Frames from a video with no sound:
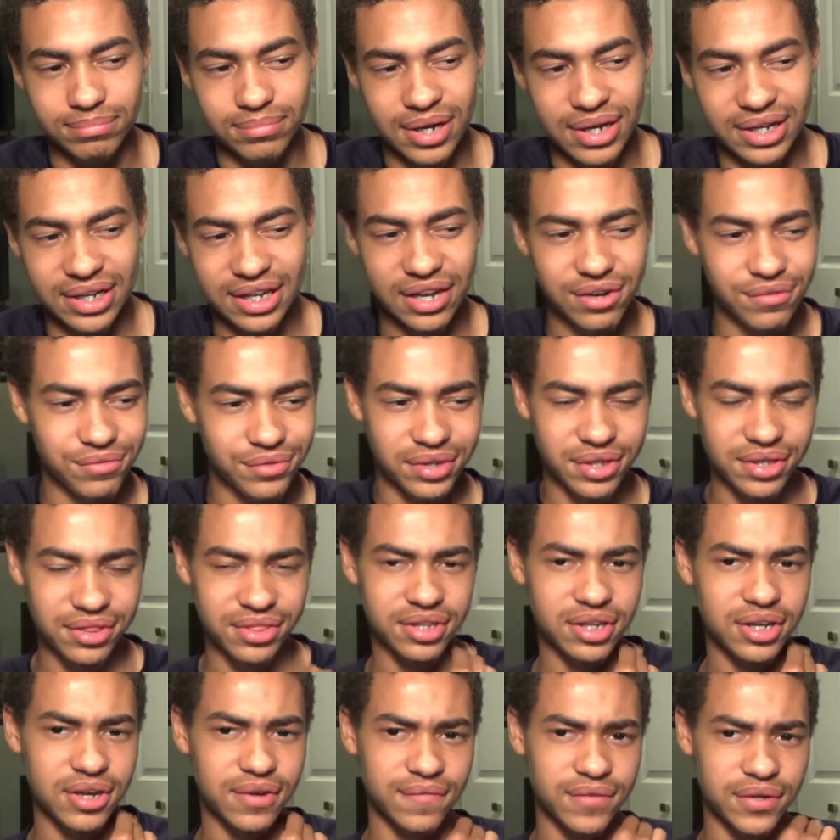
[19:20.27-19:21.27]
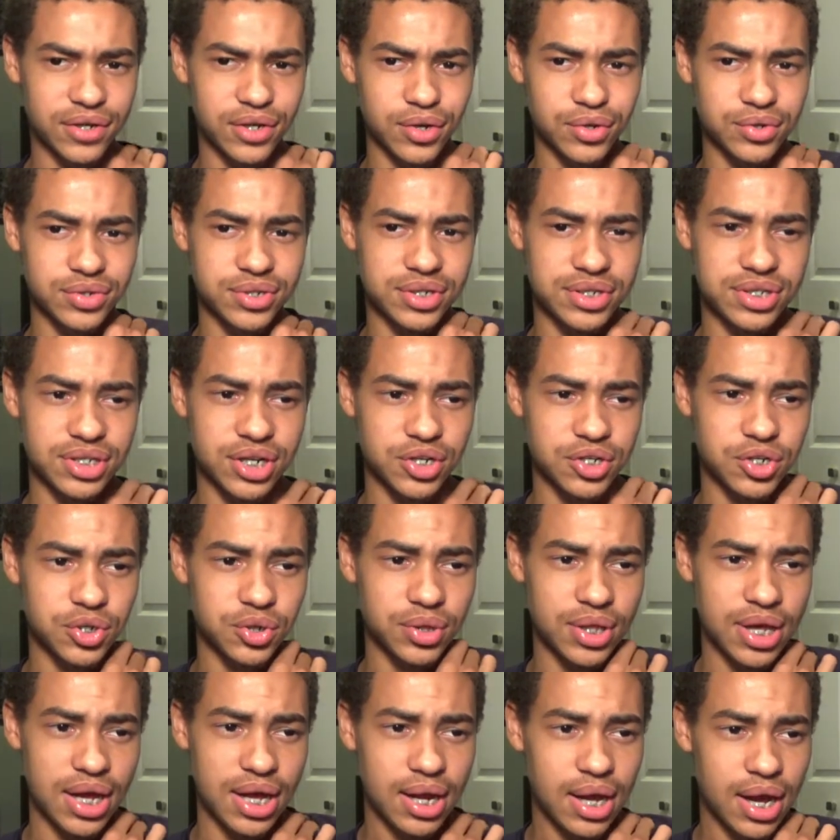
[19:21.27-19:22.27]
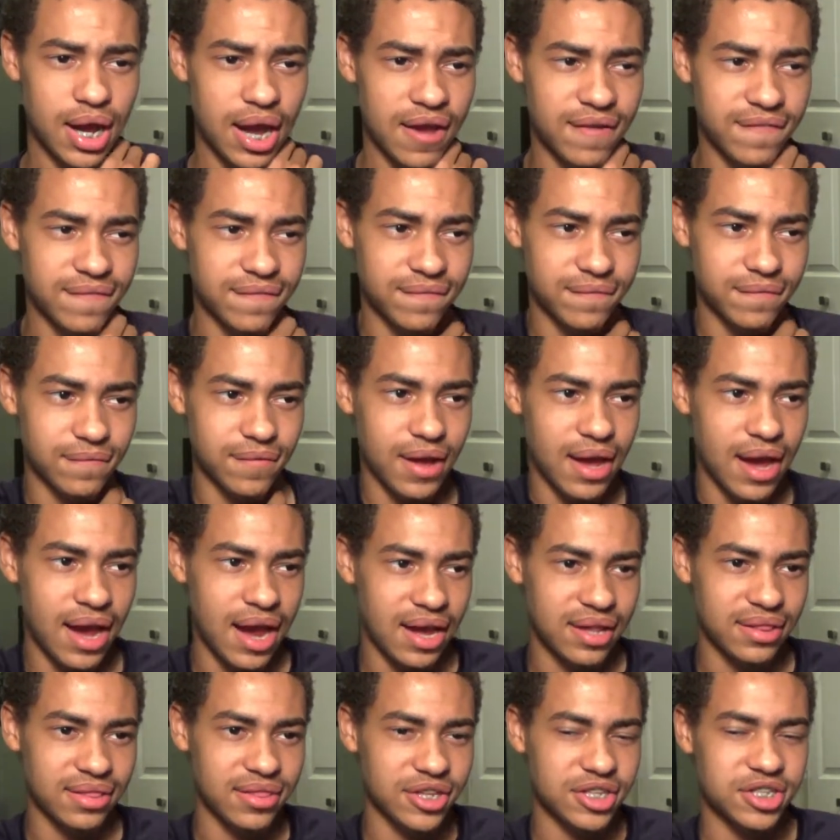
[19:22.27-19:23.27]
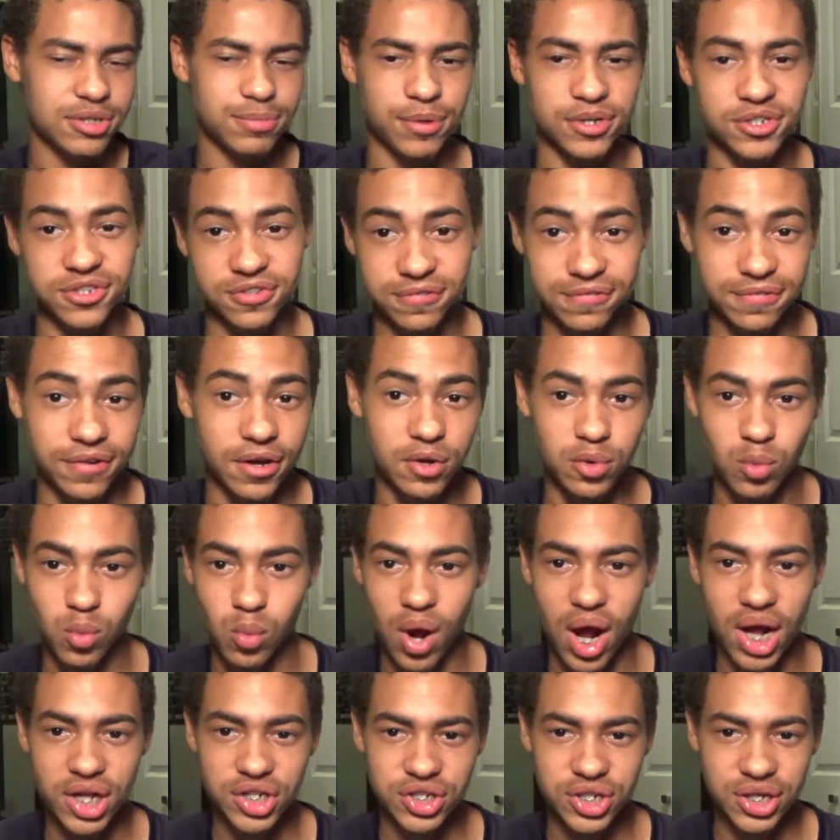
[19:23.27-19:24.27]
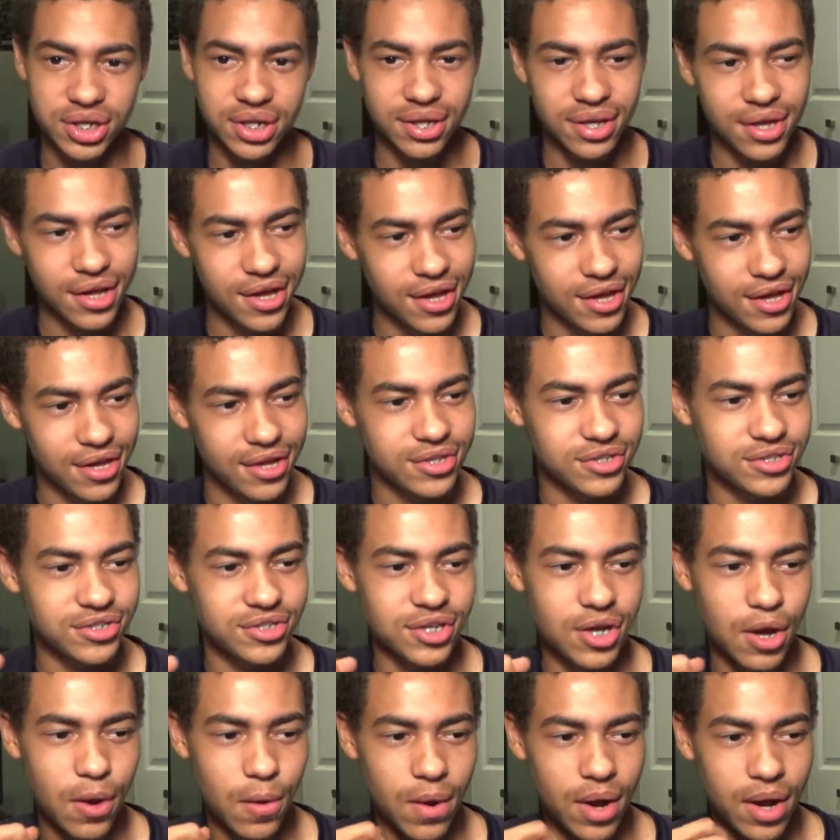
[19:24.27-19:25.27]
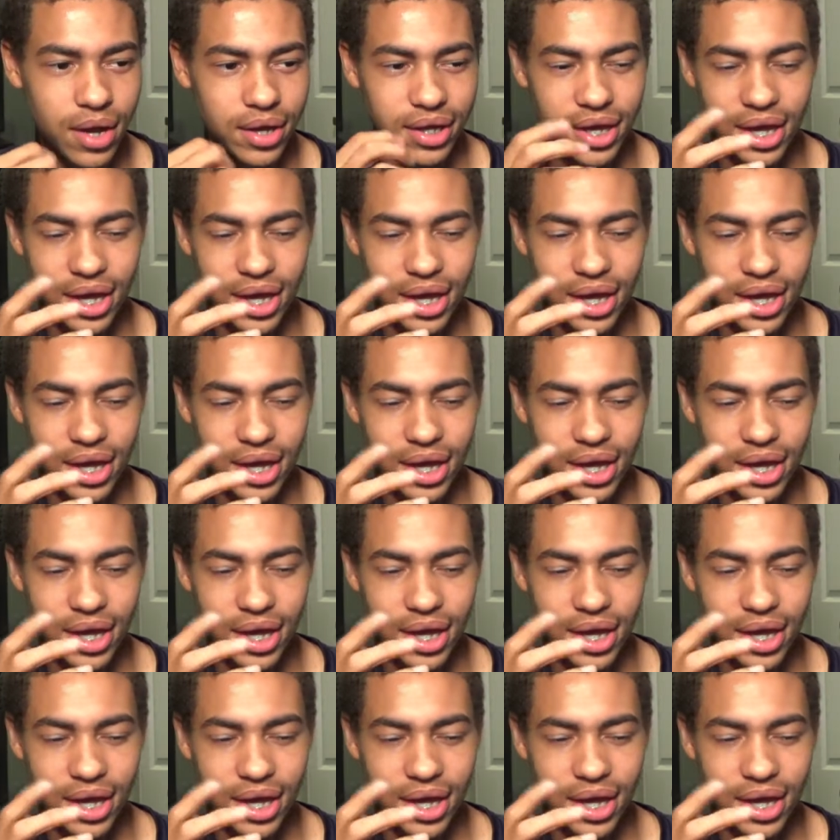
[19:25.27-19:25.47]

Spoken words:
I can't really think of a Coke 600 that I've had this much fun watching. So,